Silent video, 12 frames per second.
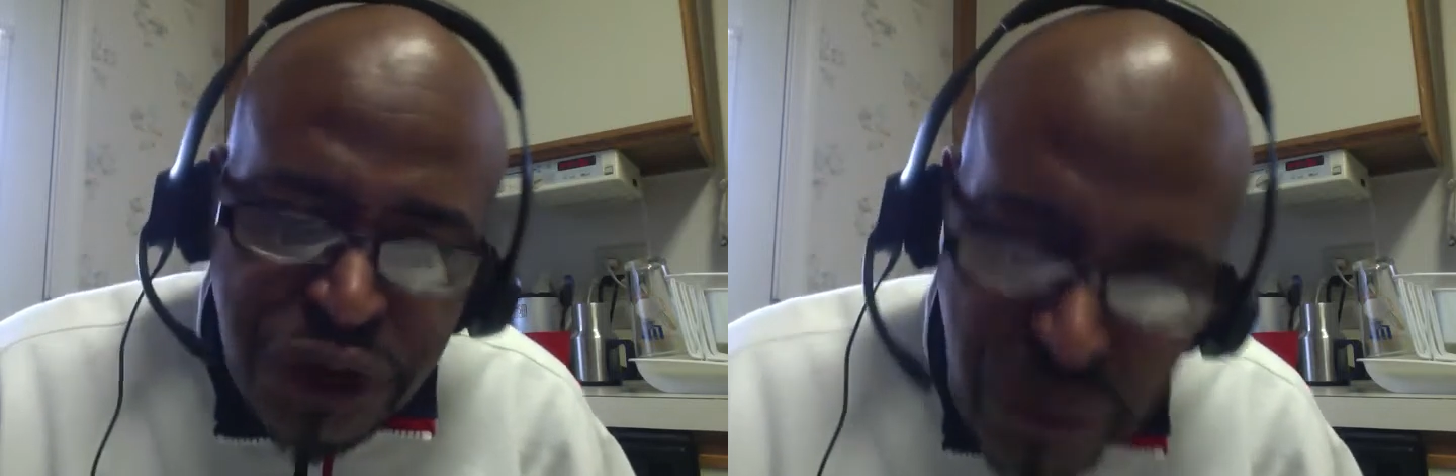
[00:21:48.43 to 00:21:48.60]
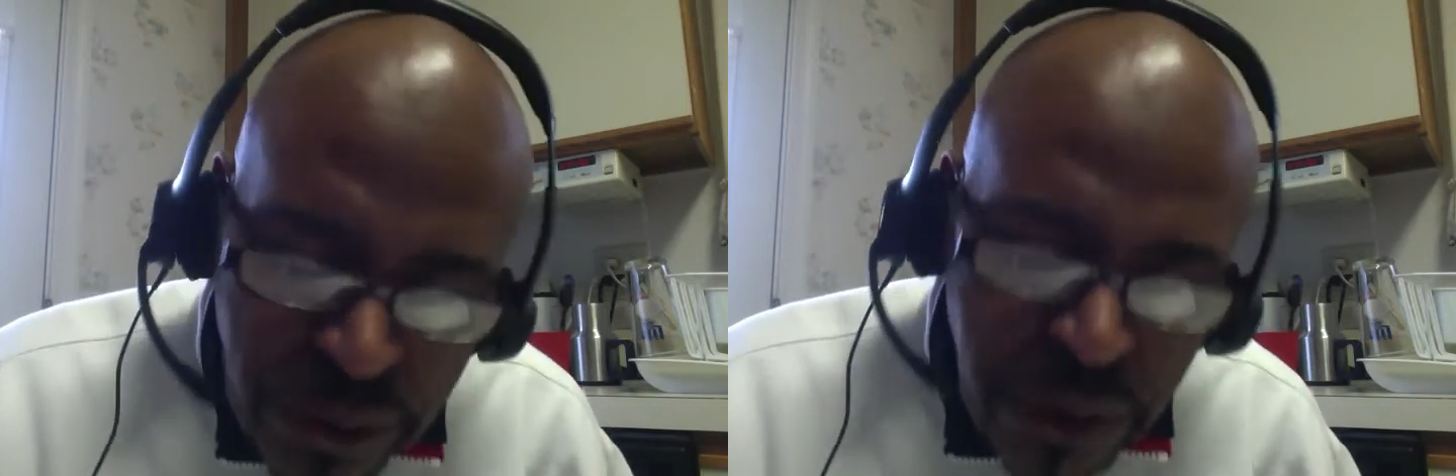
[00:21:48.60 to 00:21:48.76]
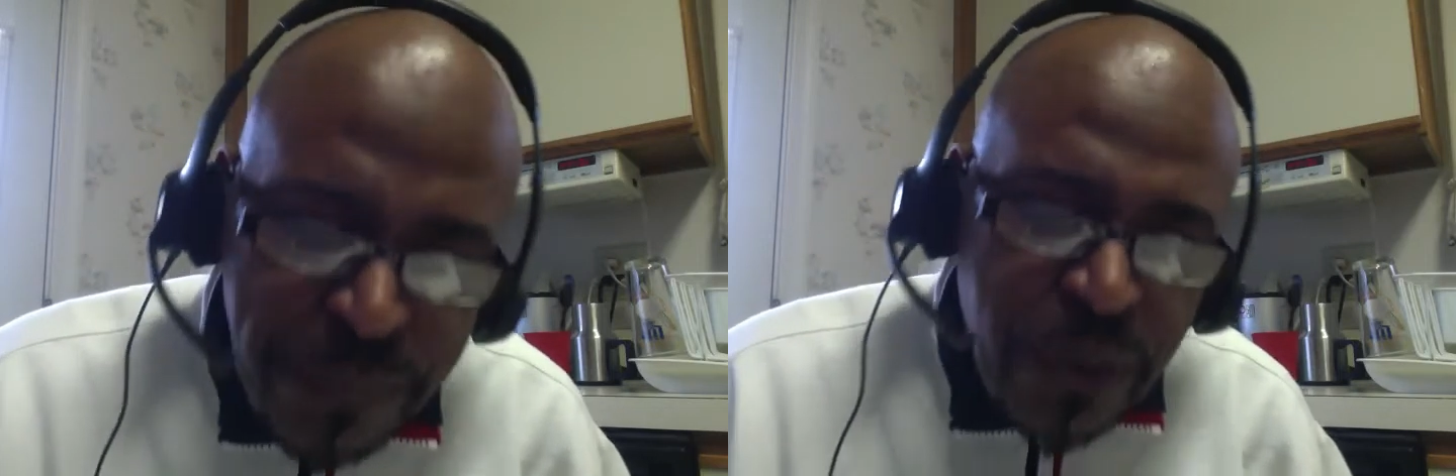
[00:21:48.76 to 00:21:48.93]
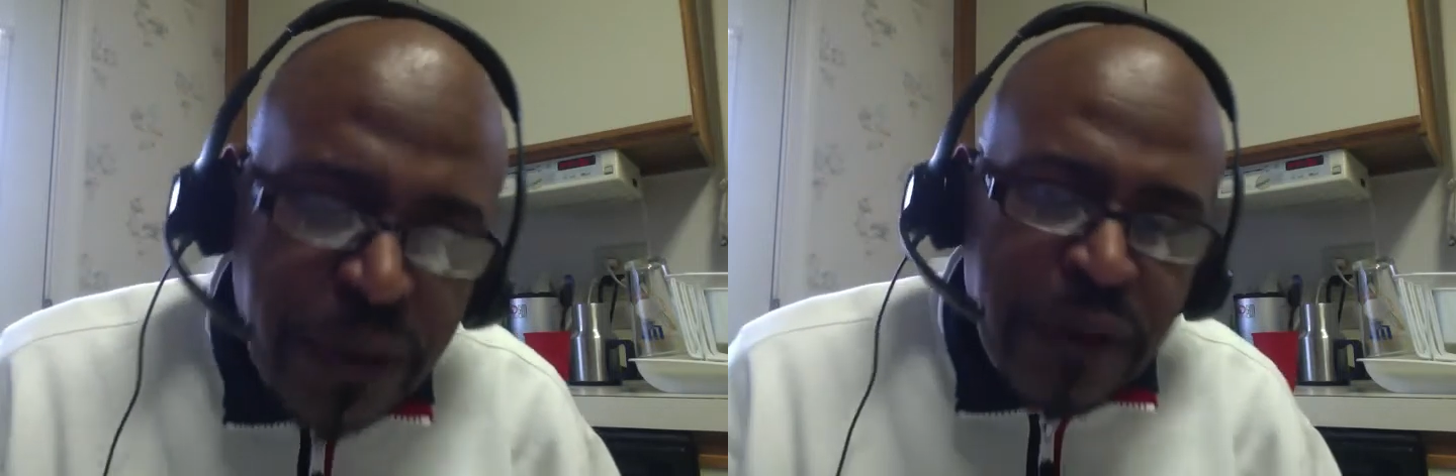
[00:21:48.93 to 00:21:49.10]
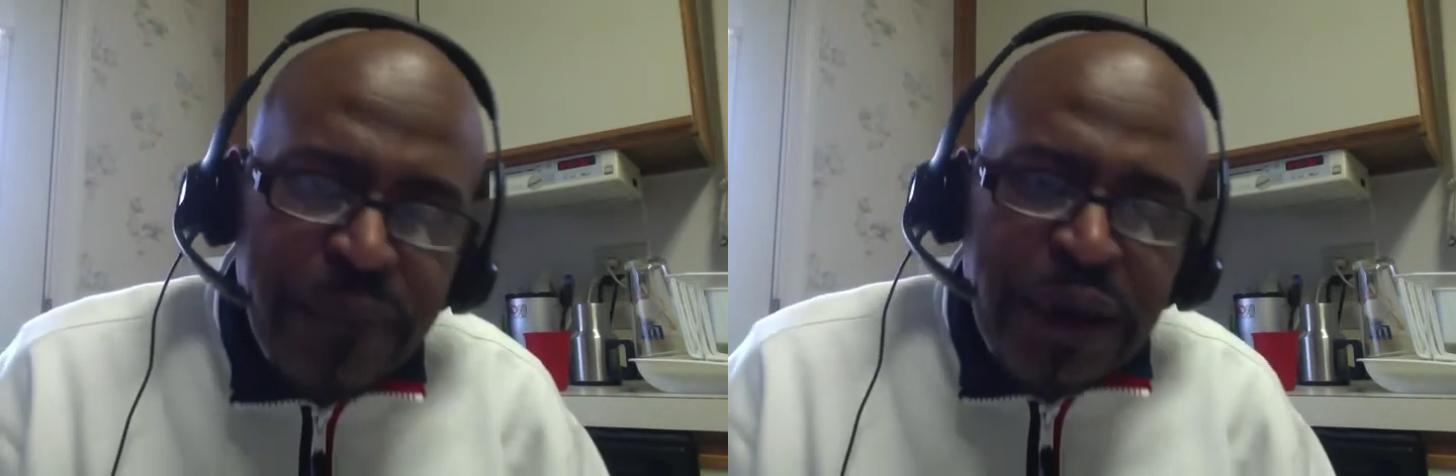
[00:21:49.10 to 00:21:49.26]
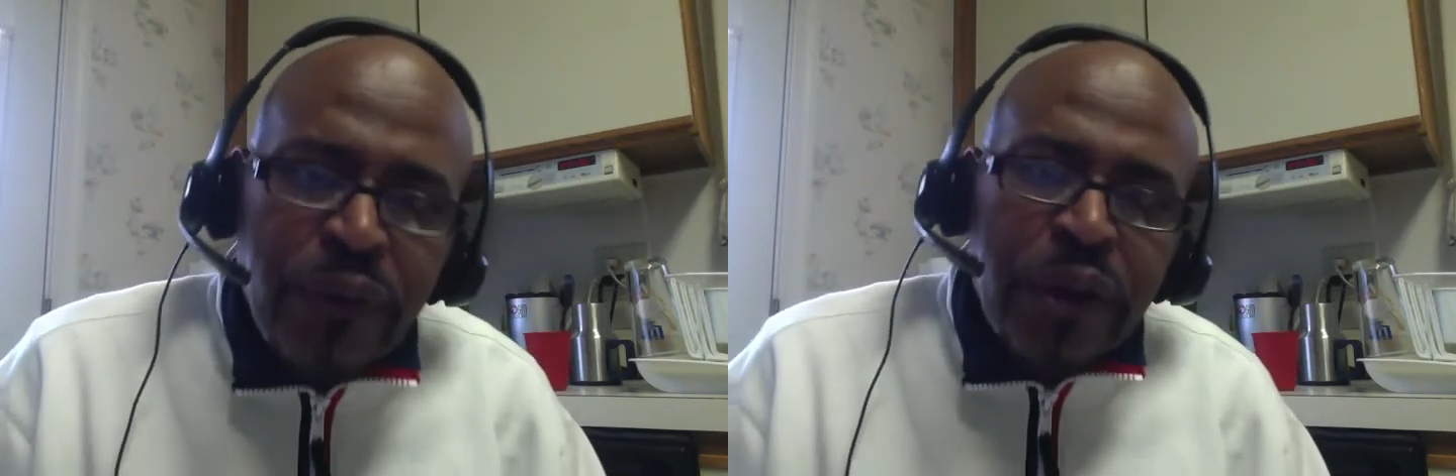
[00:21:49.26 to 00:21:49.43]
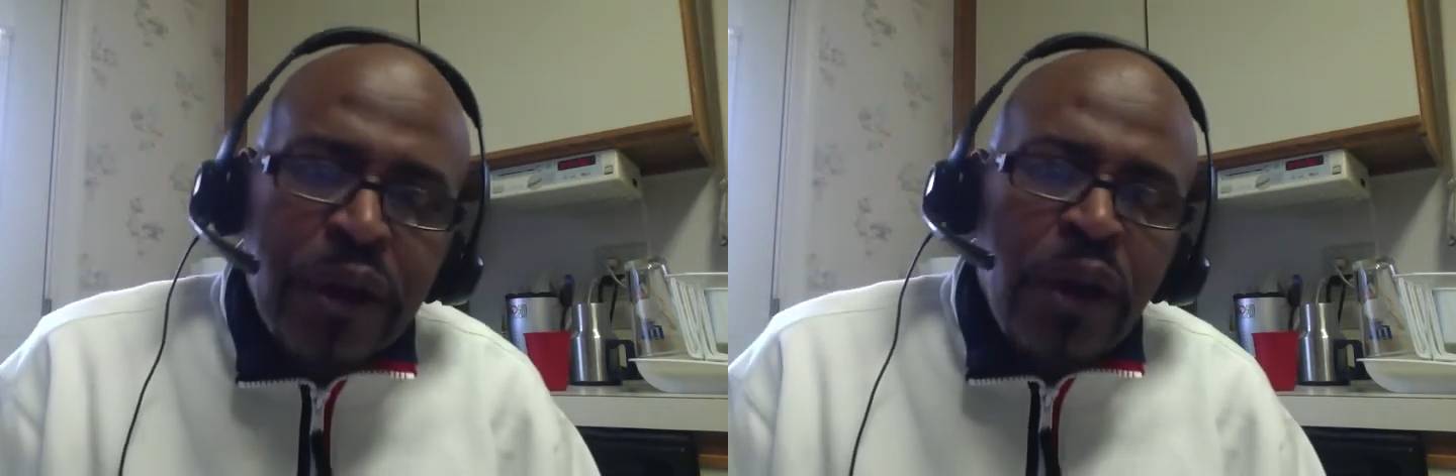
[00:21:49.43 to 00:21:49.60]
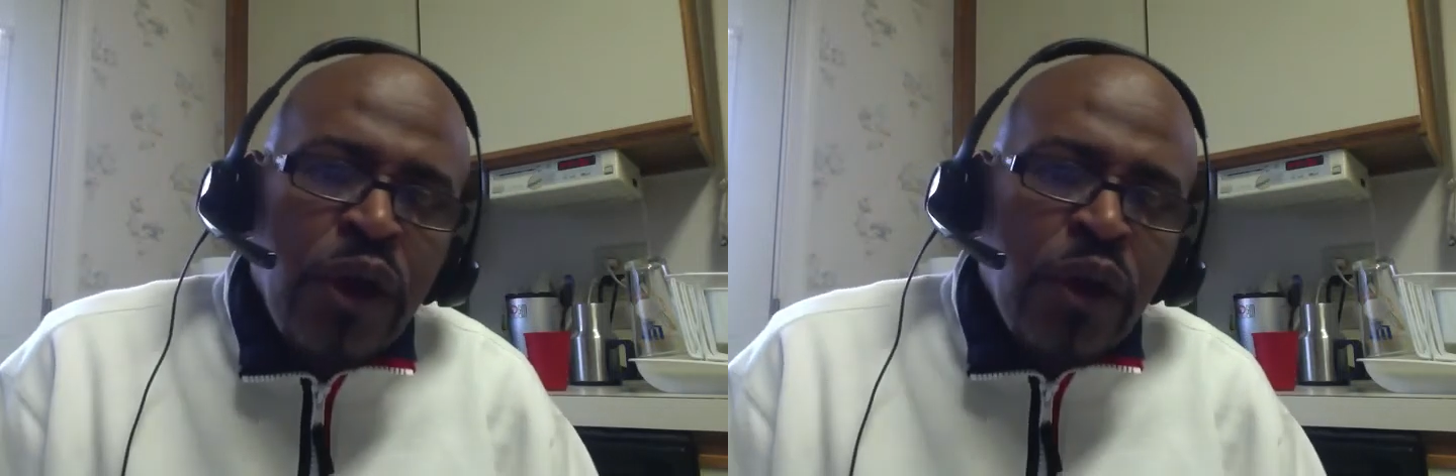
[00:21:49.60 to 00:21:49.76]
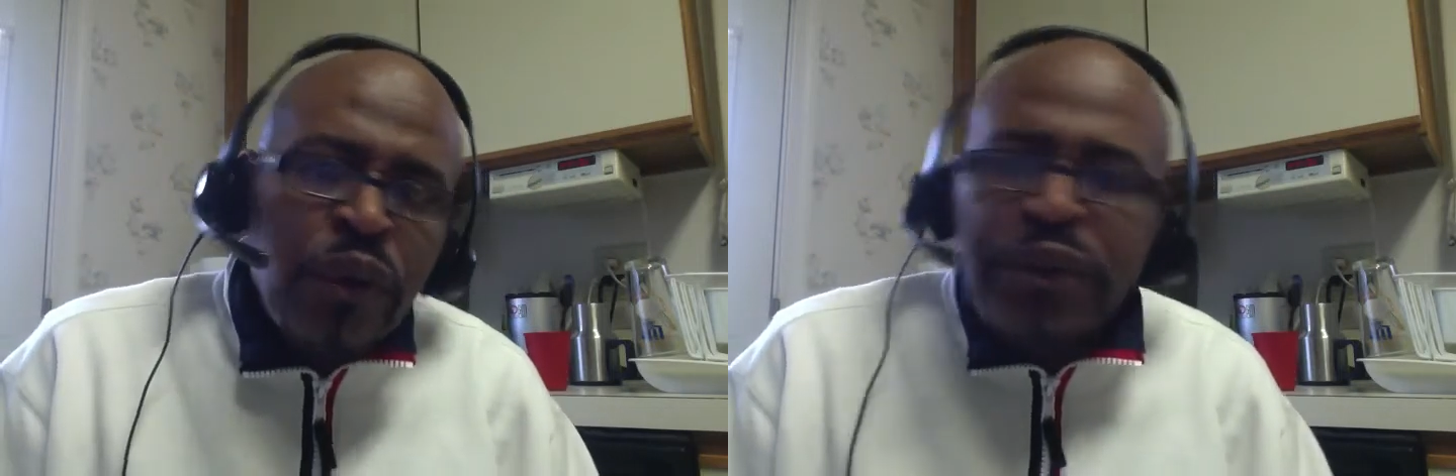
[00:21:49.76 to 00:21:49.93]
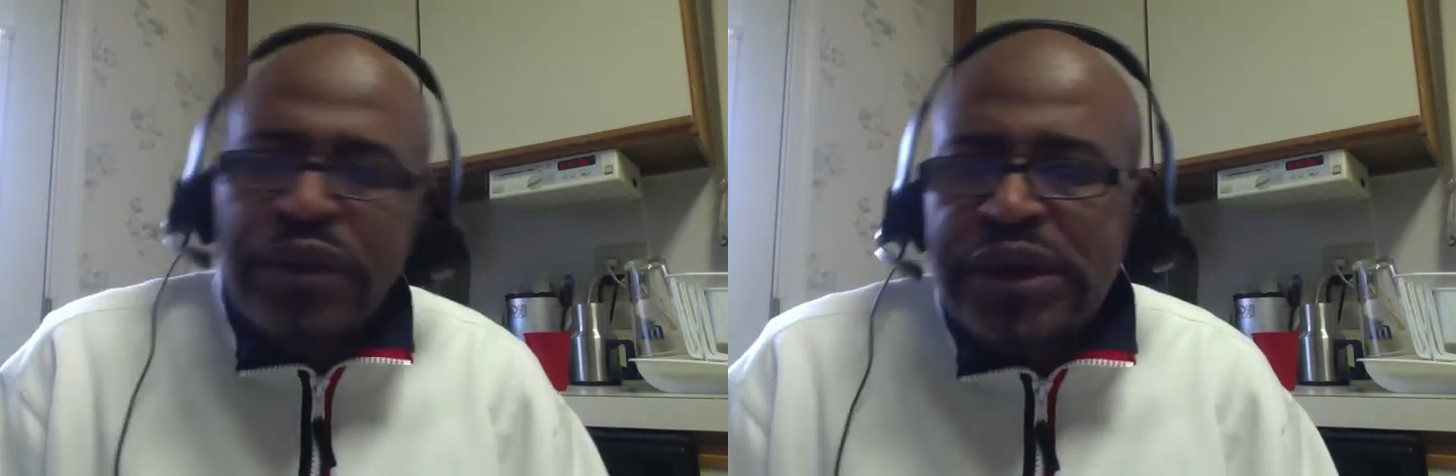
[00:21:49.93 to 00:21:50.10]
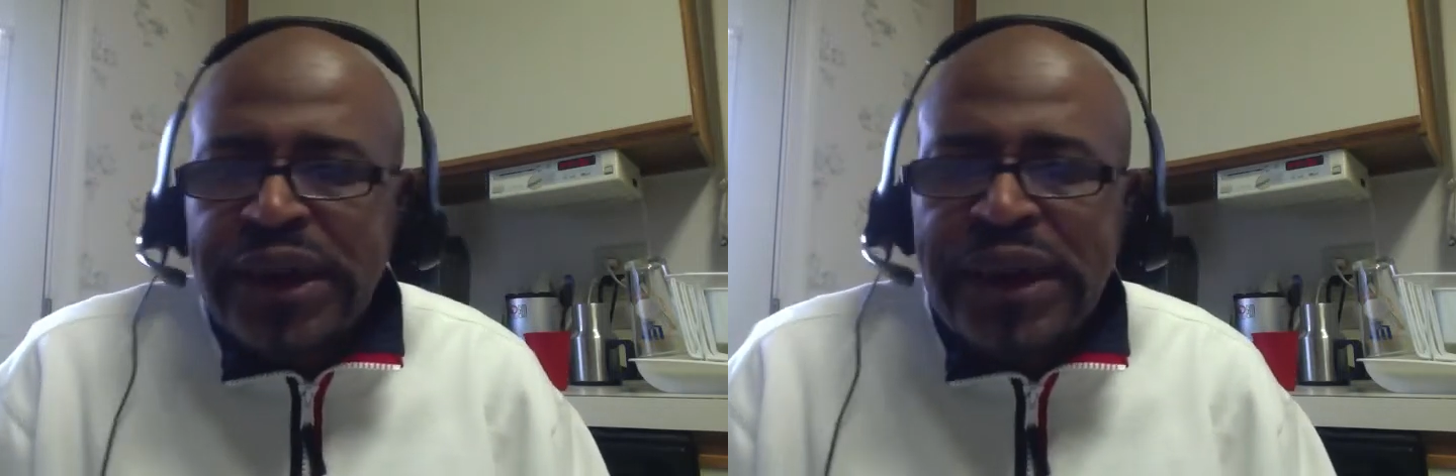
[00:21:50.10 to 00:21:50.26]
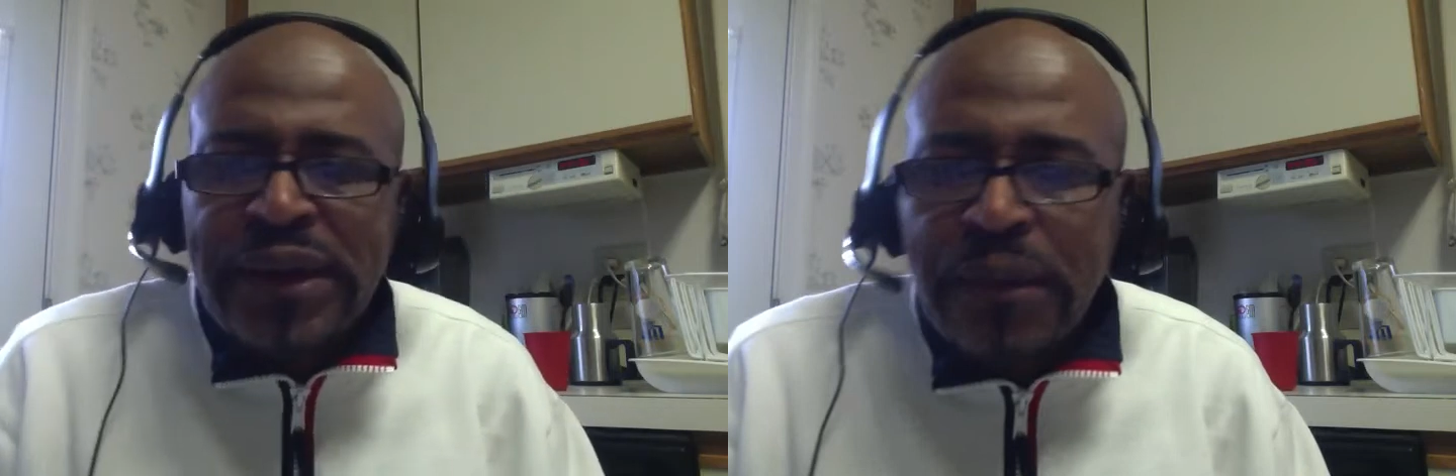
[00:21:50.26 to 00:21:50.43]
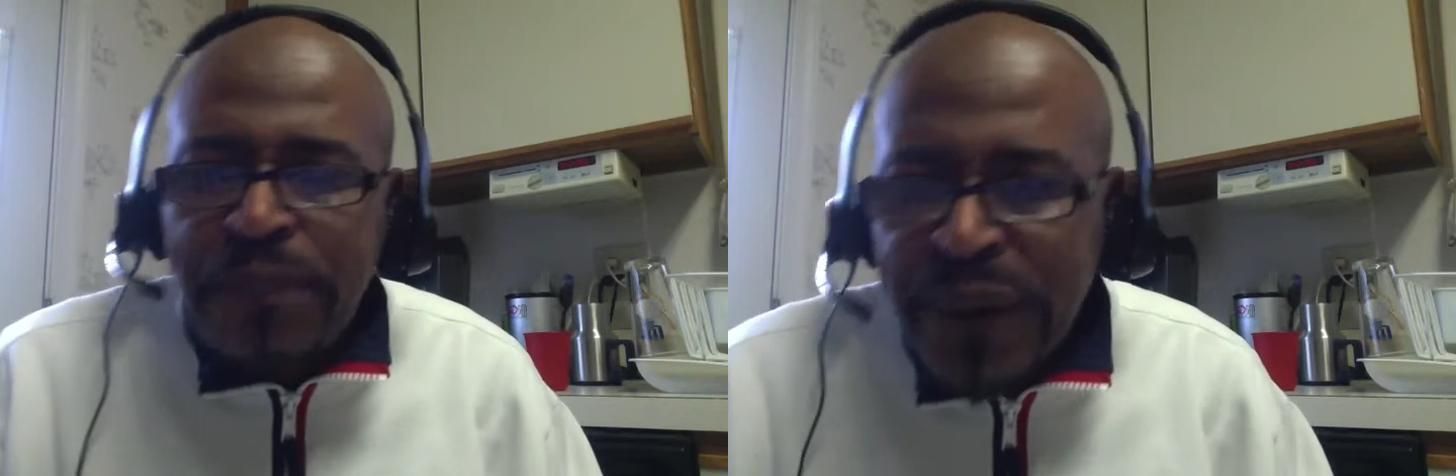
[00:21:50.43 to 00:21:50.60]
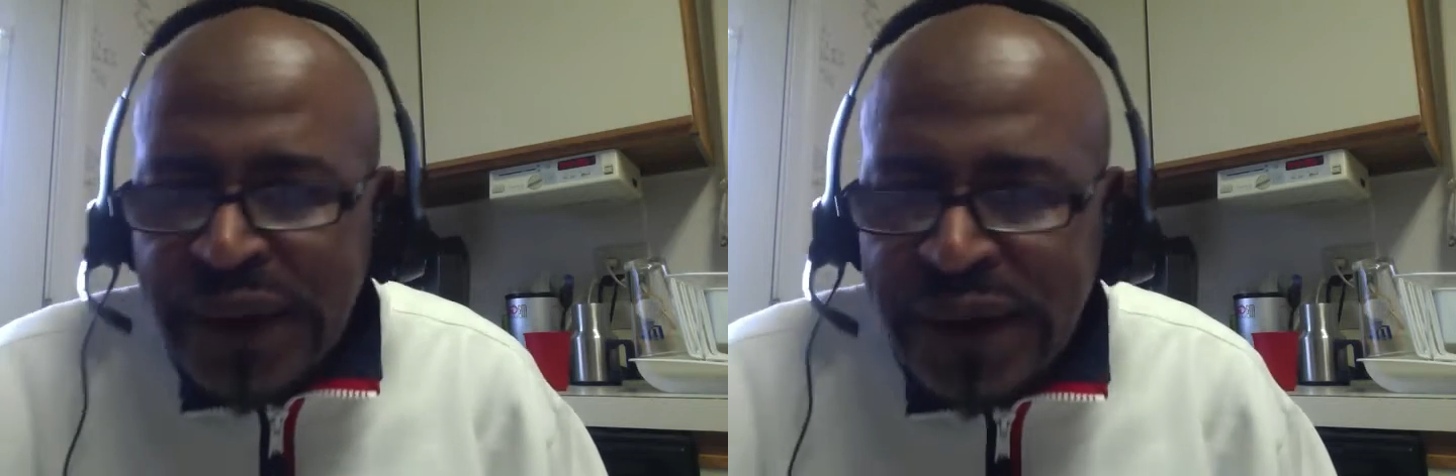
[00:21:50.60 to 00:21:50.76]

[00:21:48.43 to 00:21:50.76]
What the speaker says: depleting of ghetto